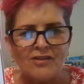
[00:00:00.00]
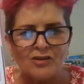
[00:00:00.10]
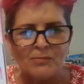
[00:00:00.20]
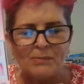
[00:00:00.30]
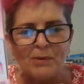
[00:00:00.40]
I
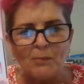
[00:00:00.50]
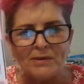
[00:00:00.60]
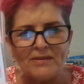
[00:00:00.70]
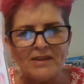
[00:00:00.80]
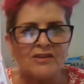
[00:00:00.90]
shall be
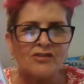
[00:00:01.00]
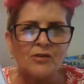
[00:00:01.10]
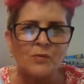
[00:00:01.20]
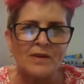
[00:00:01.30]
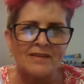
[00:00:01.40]
popping these
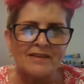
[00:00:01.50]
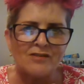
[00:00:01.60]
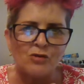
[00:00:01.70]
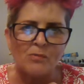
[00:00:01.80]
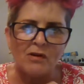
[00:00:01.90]
on when
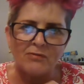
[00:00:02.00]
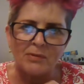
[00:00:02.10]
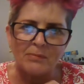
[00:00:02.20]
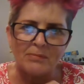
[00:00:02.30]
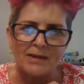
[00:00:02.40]
these come off.
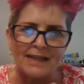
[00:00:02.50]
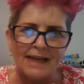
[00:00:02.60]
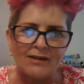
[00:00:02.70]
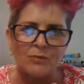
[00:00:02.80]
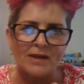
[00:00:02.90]
Probably
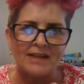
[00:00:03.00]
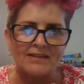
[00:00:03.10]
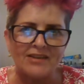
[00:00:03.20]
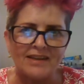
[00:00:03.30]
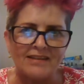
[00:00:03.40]
next week I'll
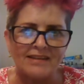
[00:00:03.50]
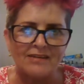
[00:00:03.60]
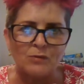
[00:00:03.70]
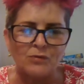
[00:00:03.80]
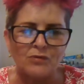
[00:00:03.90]
take
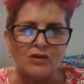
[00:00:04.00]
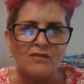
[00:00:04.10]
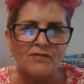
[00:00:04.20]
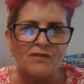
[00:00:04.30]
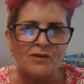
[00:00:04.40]
these ones
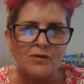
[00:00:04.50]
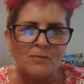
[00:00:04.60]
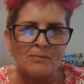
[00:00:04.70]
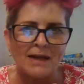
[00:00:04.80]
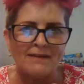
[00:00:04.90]
off that are
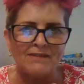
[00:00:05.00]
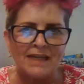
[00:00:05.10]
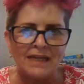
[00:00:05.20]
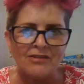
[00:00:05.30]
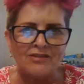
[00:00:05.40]
on my
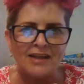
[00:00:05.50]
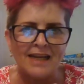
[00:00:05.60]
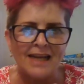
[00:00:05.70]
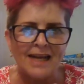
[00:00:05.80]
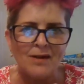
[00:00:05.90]
fingers
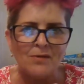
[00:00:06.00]
now.